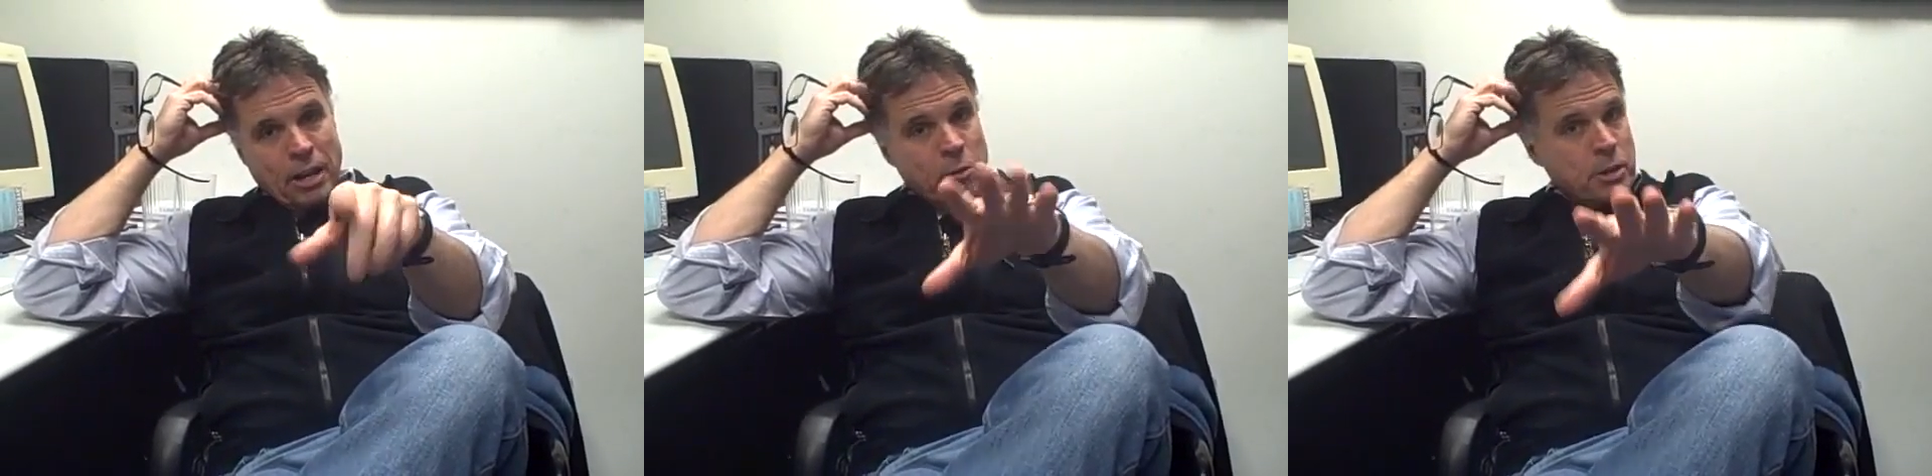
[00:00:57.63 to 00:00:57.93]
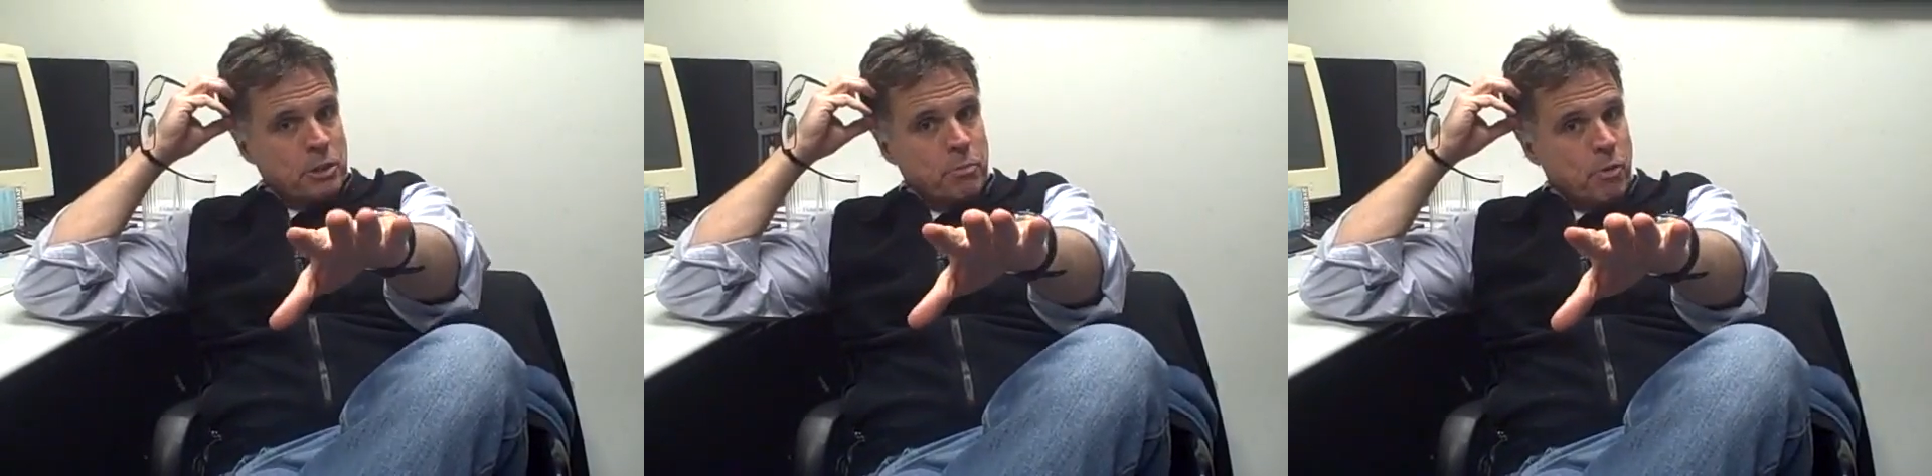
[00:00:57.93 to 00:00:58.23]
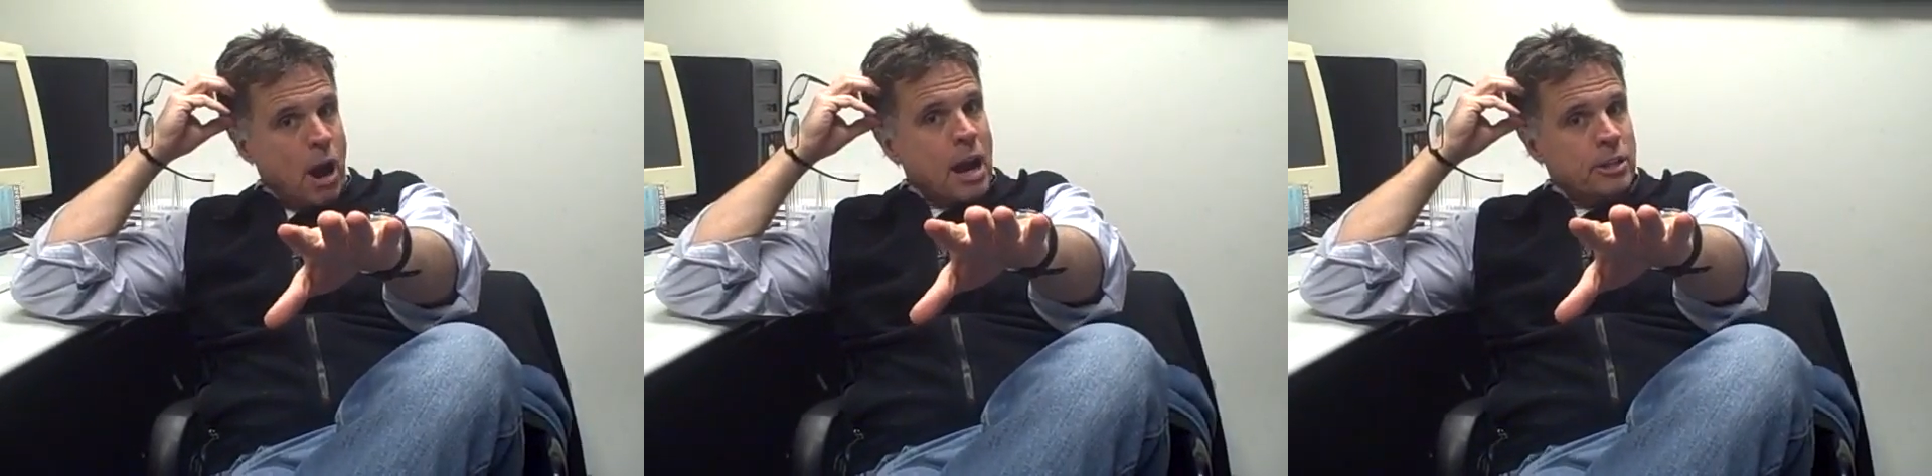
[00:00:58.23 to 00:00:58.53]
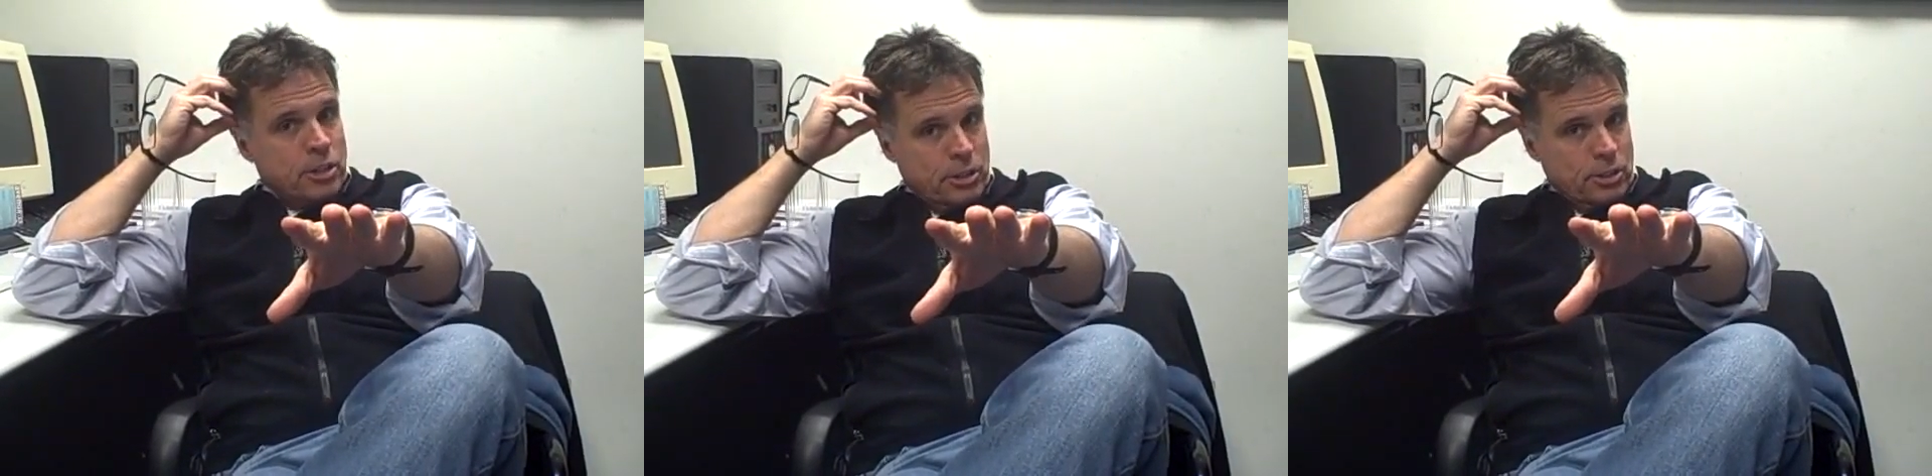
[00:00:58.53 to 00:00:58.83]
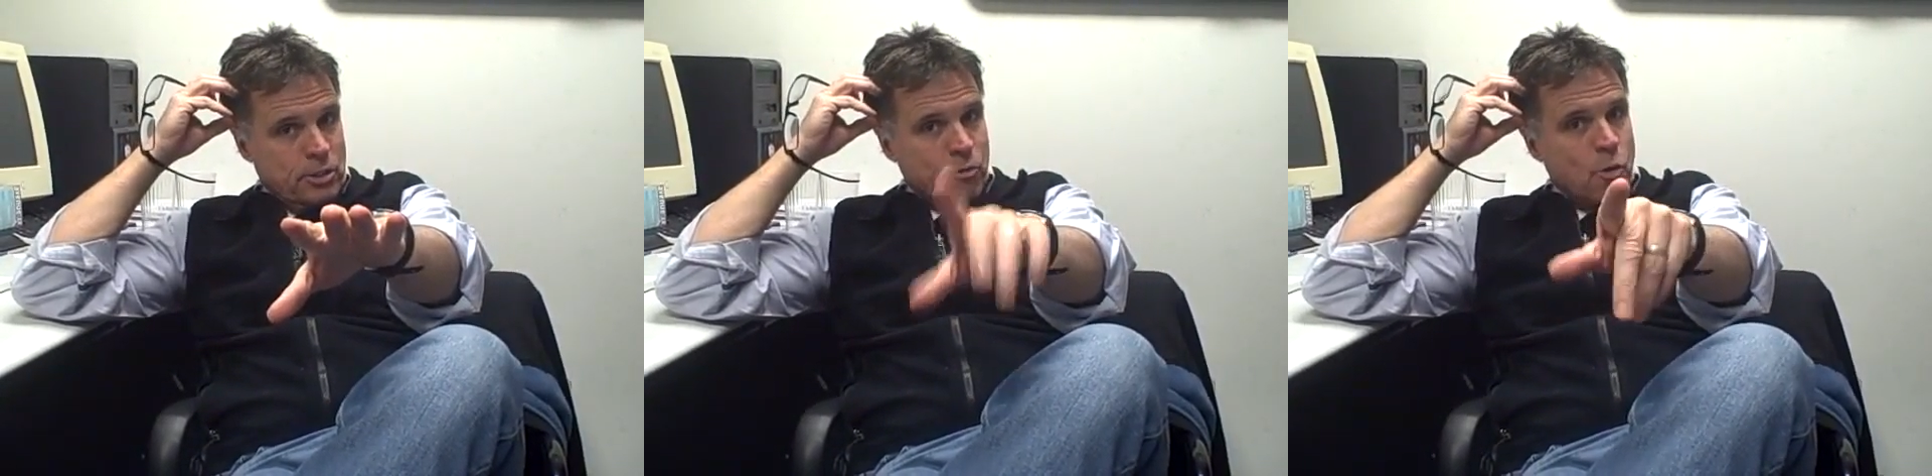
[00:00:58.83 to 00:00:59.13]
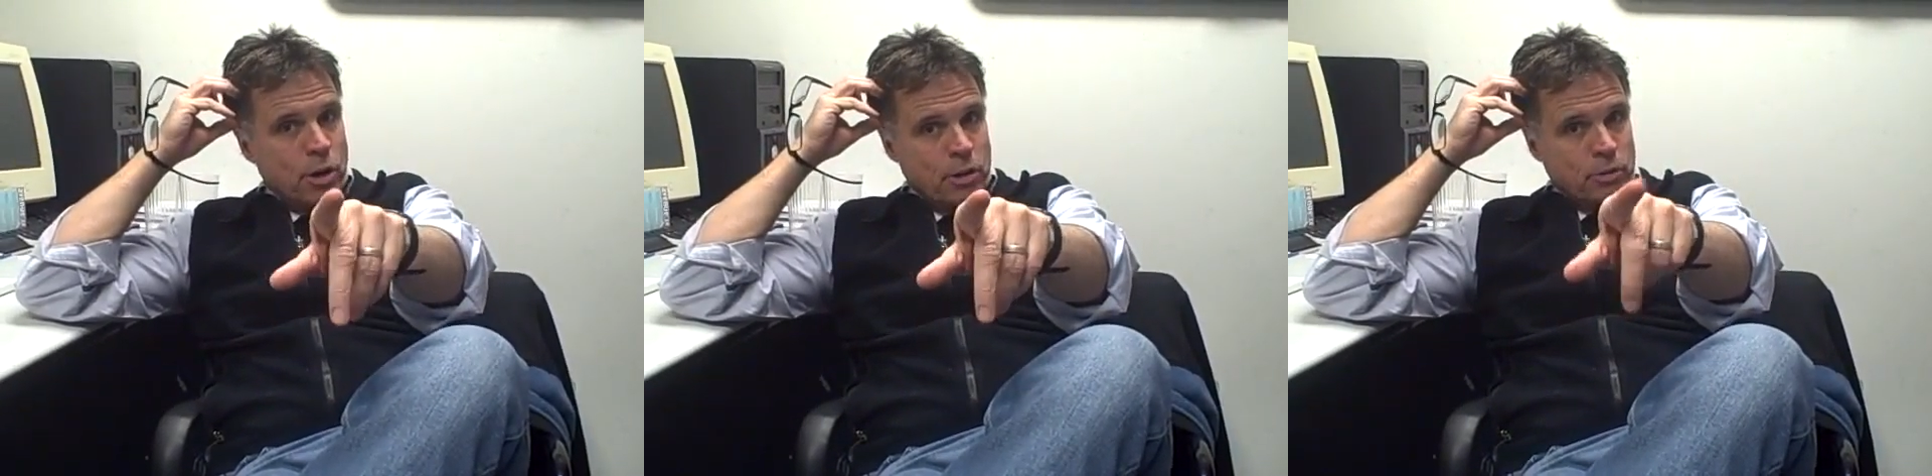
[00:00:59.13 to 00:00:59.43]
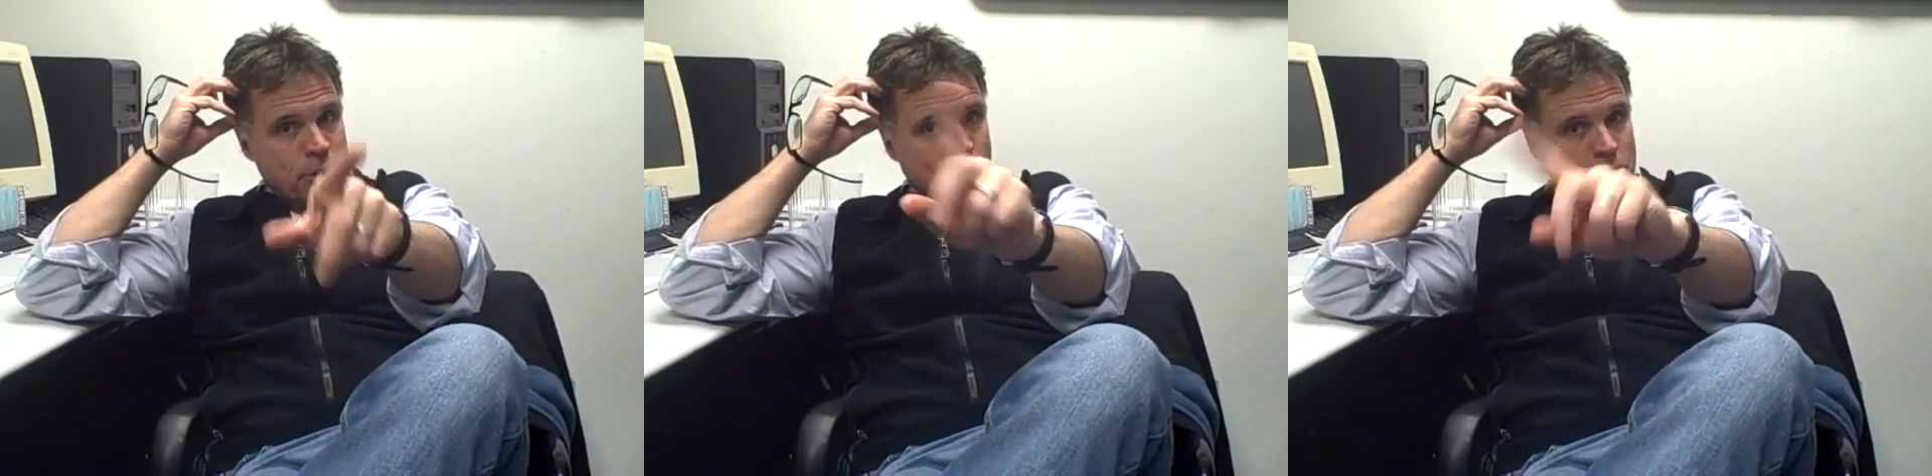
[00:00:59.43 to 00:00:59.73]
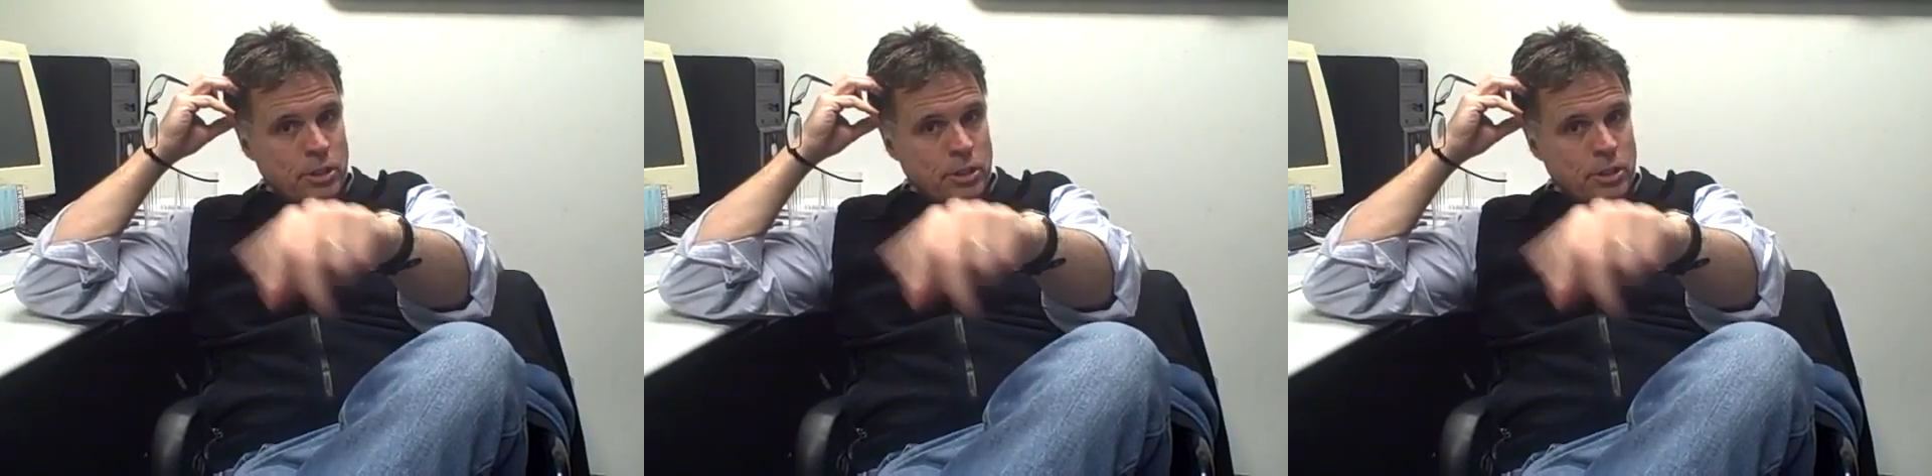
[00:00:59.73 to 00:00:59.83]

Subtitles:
and there'll be some prizes for you. So